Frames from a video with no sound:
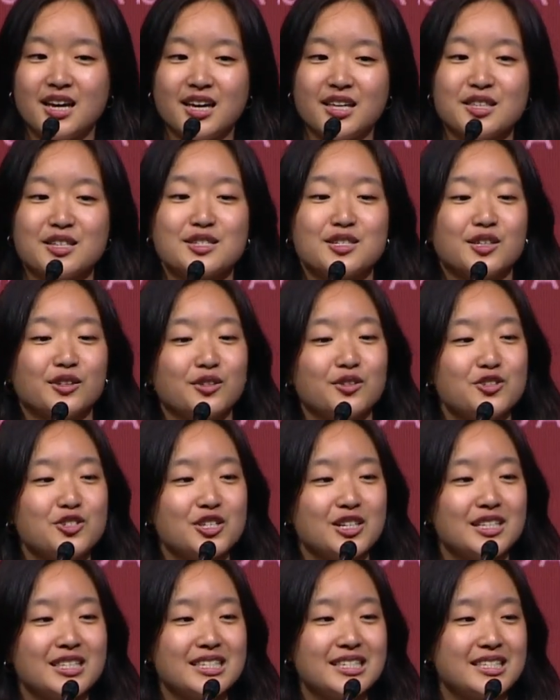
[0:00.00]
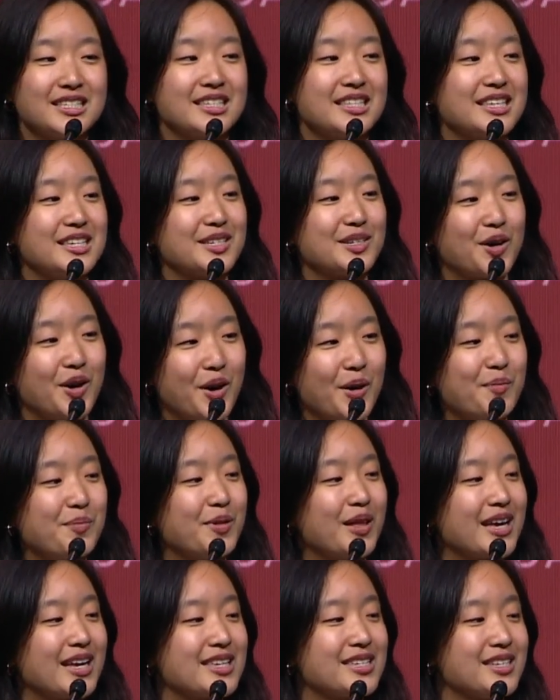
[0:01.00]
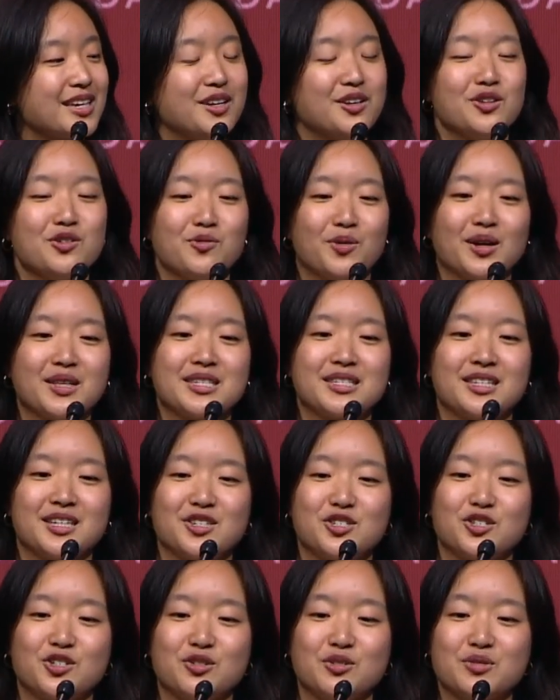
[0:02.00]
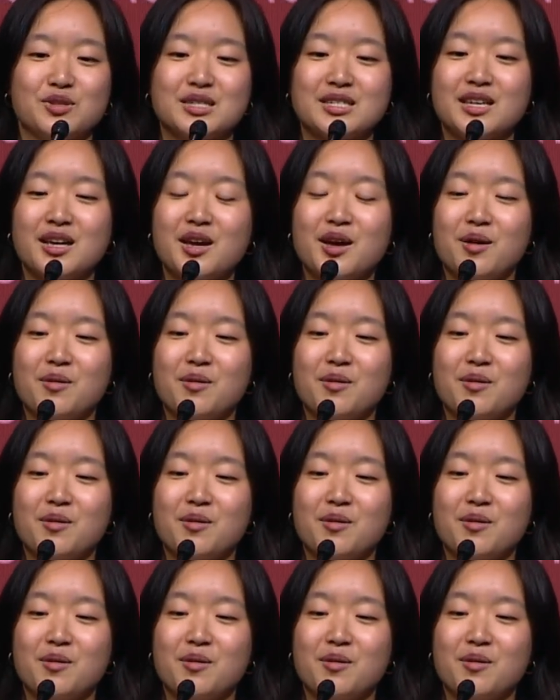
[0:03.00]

the solutions to these complex and nuanced issues